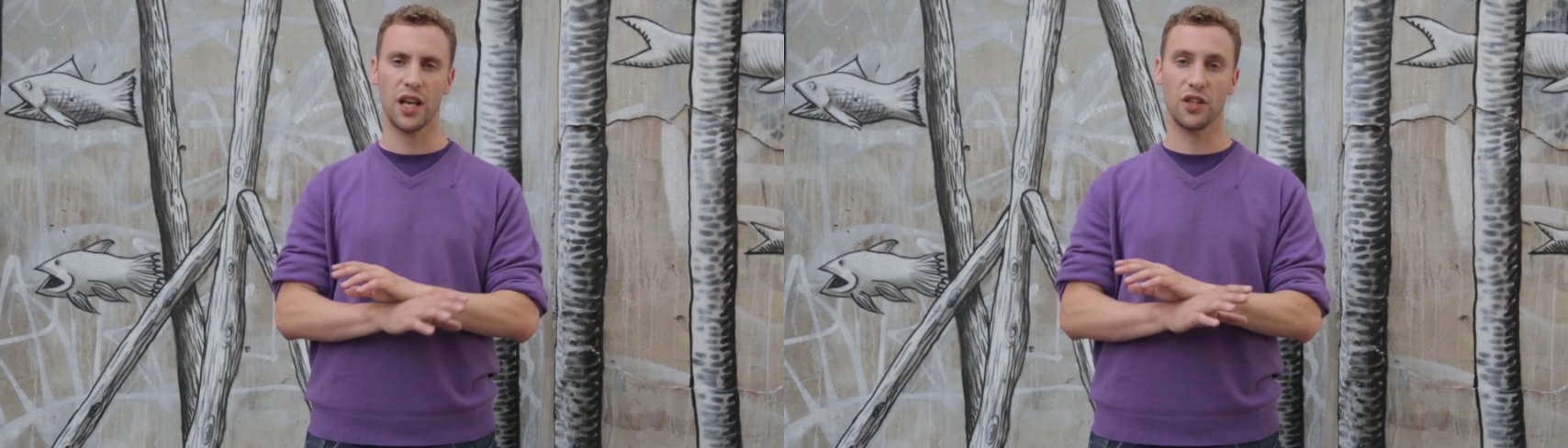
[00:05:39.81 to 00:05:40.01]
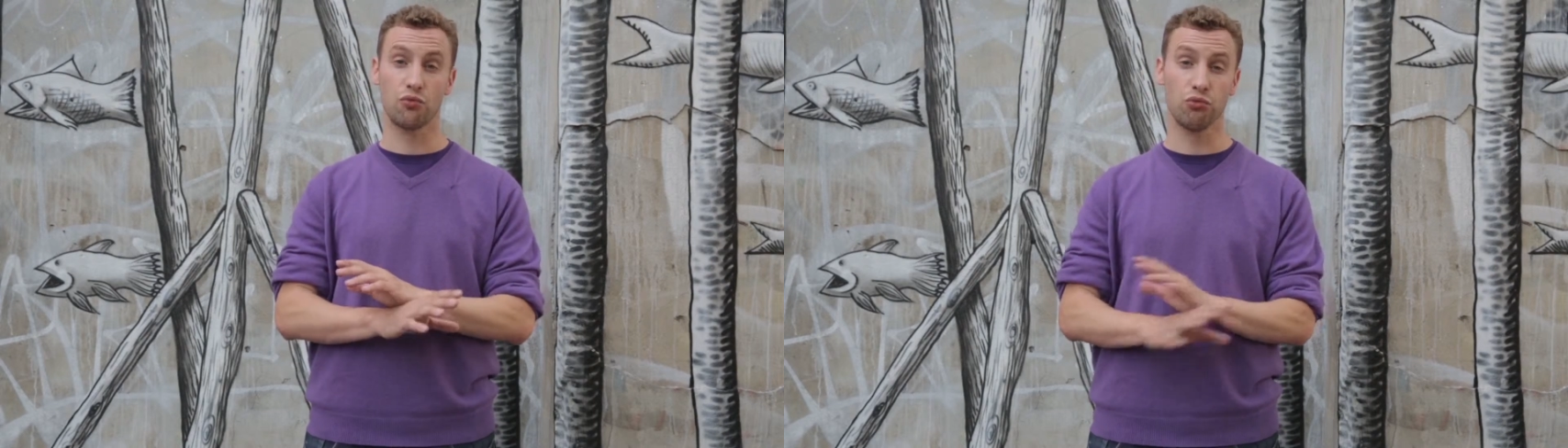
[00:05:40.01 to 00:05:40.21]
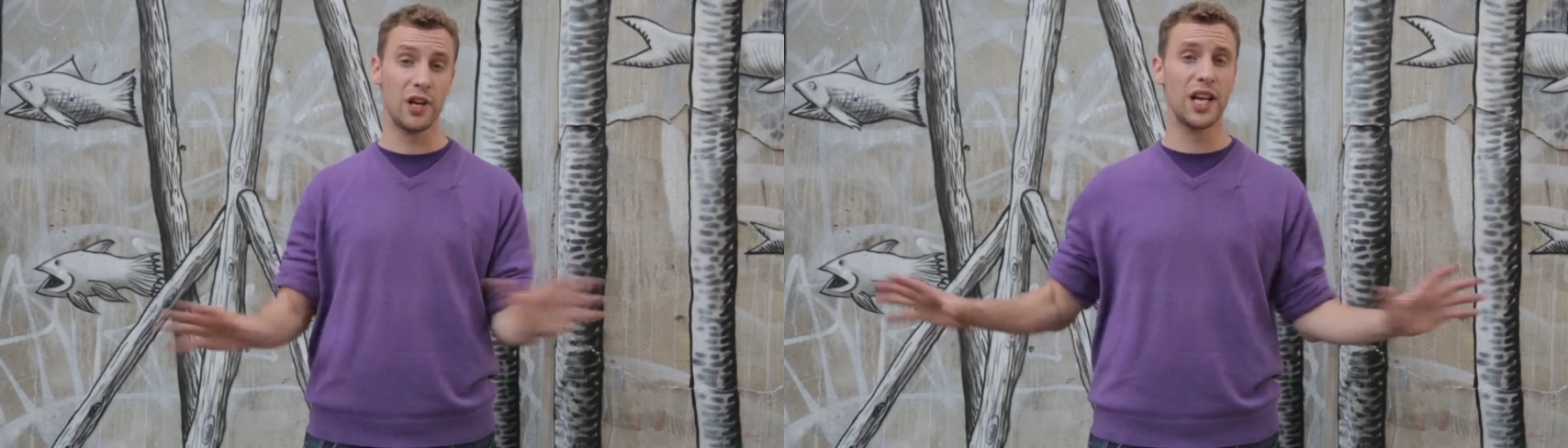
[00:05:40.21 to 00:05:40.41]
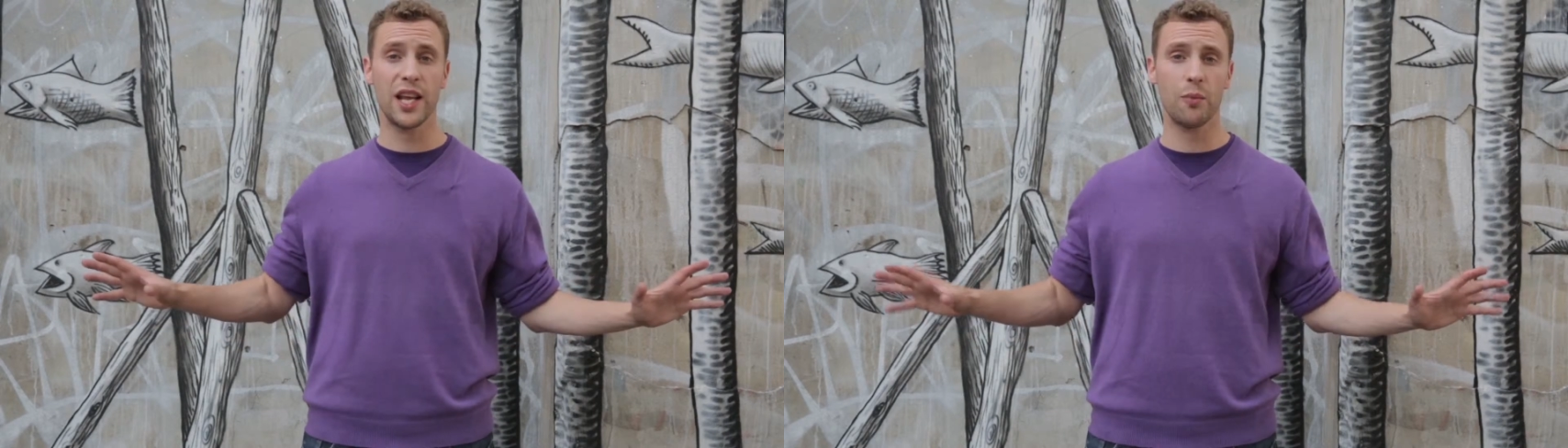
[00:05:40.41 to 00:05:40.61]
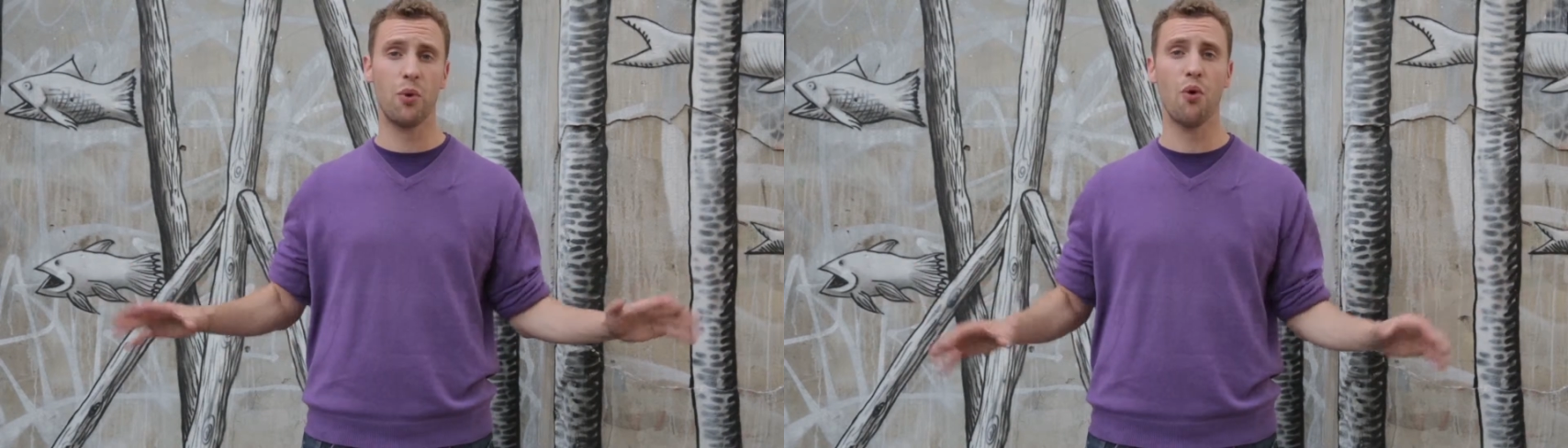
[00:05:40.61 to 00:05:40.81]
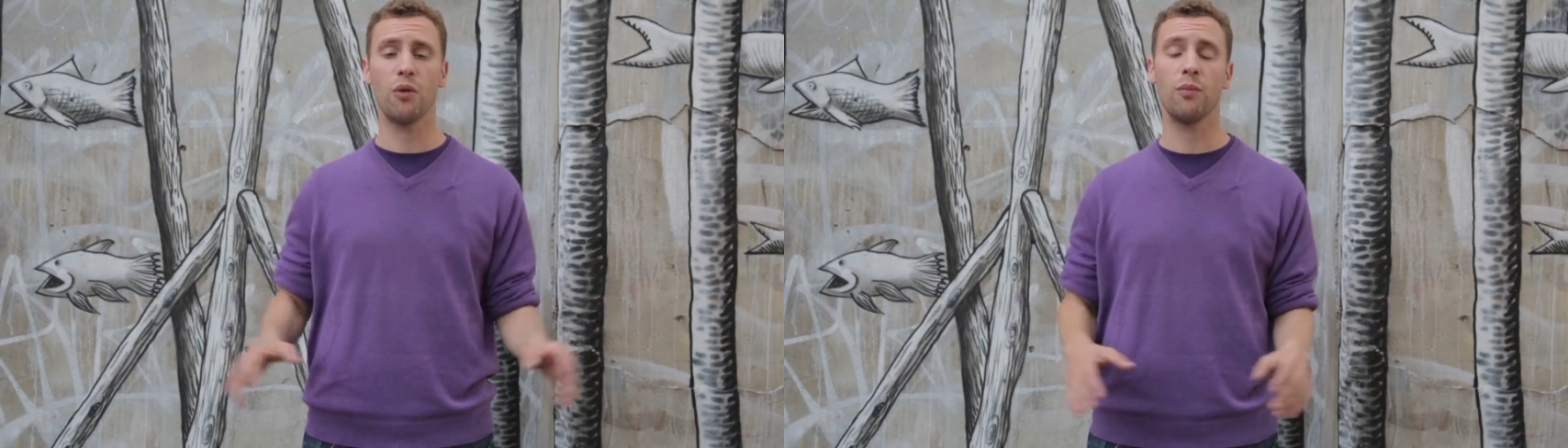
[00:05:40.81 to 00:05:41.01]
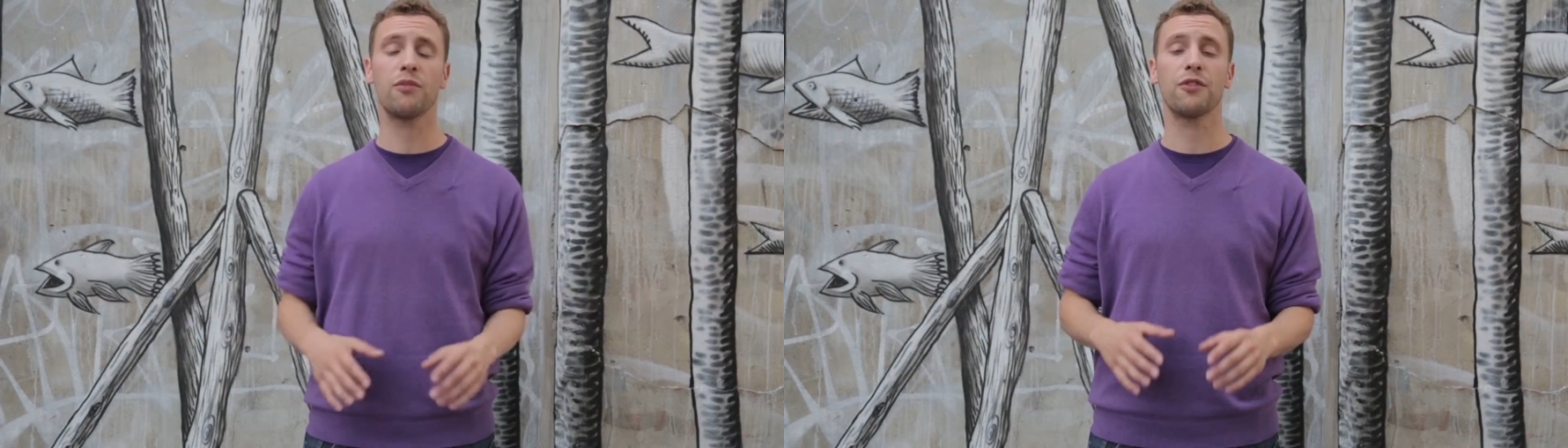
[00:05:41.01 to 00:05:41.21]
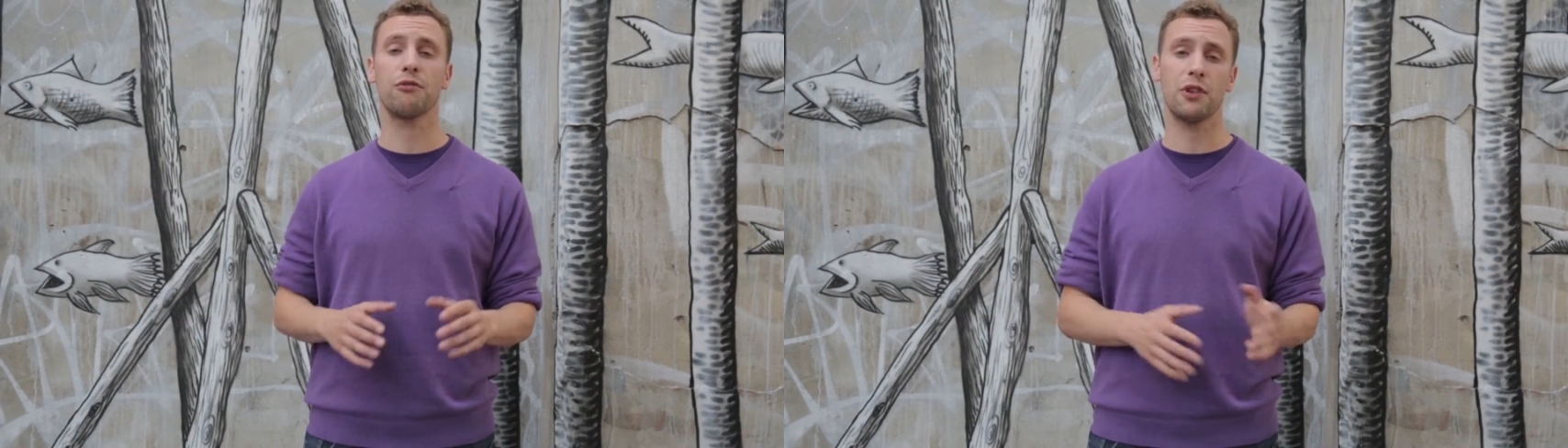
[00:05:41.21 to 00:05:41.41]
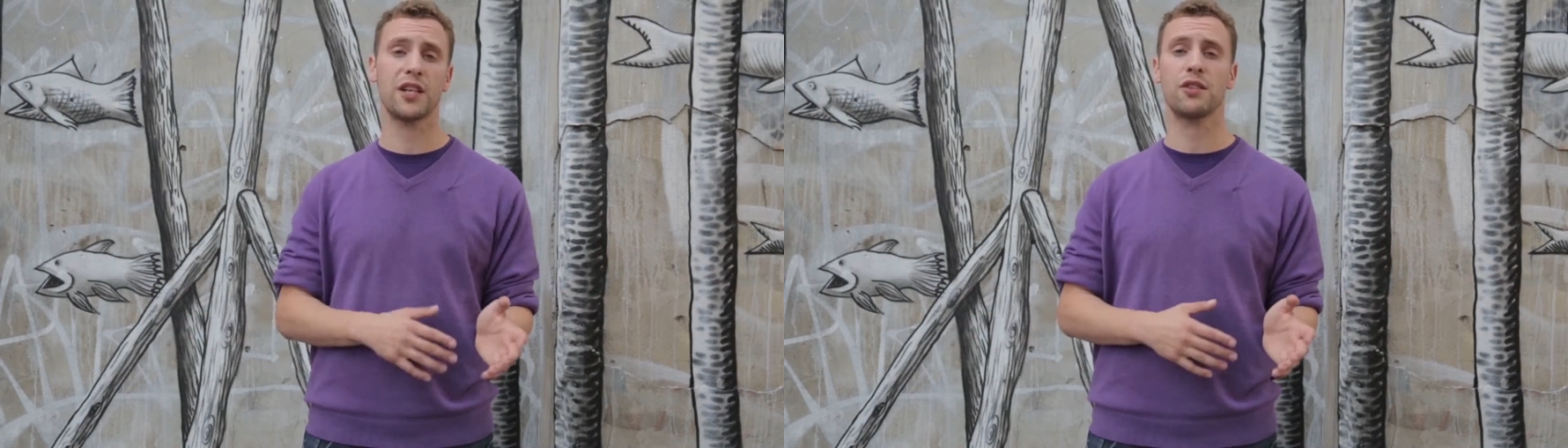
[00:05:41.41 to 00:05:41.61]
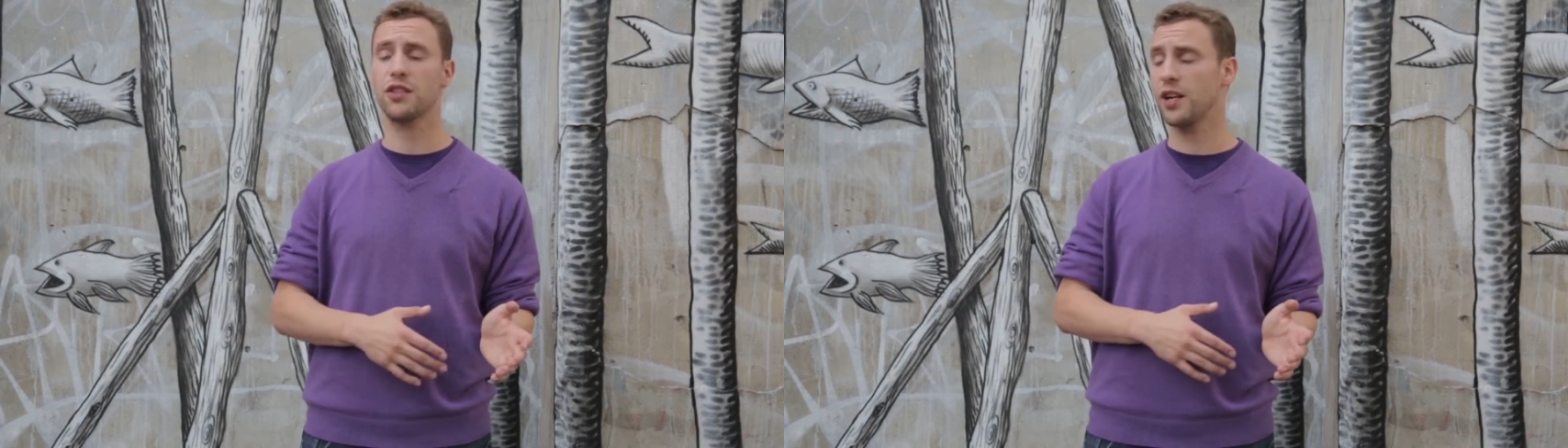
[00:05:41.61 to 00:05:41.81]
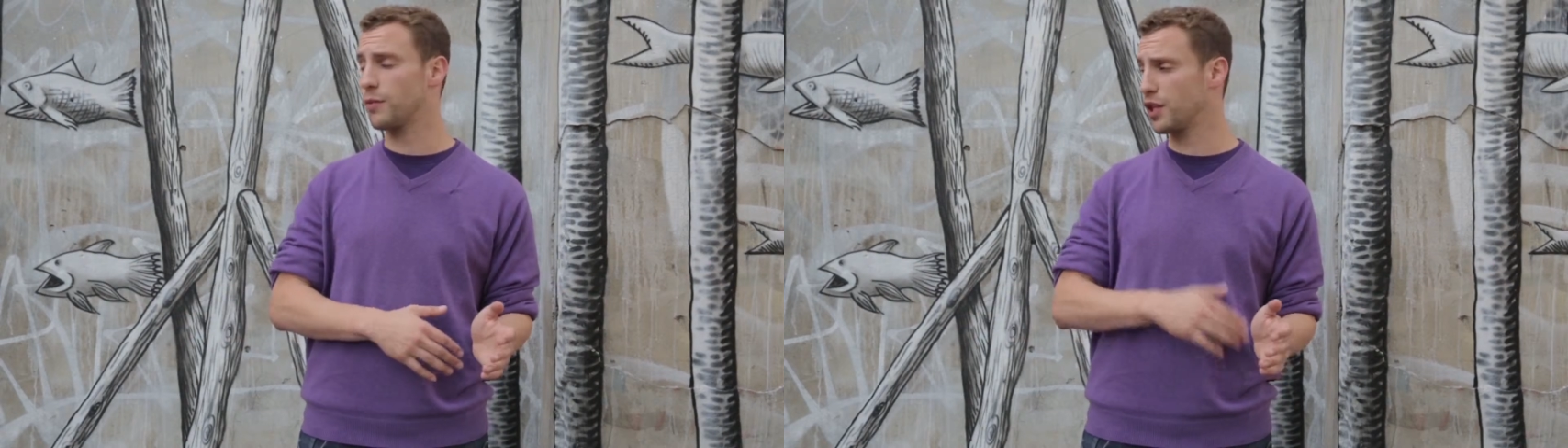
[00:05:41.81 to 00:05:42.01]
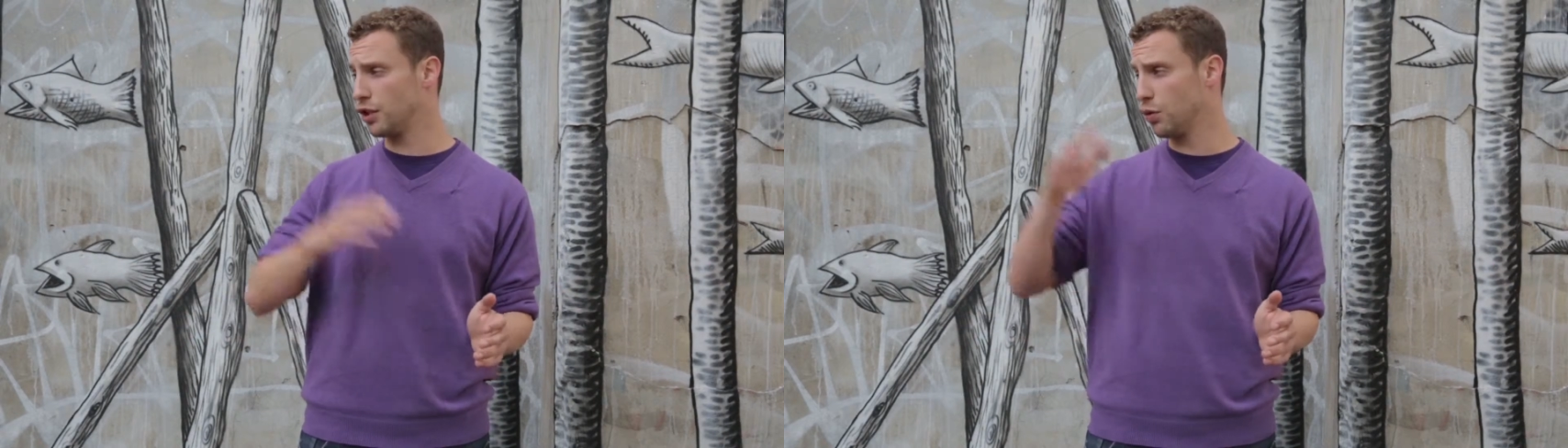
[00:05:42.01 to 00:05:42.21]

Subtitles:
is really important for the relationship that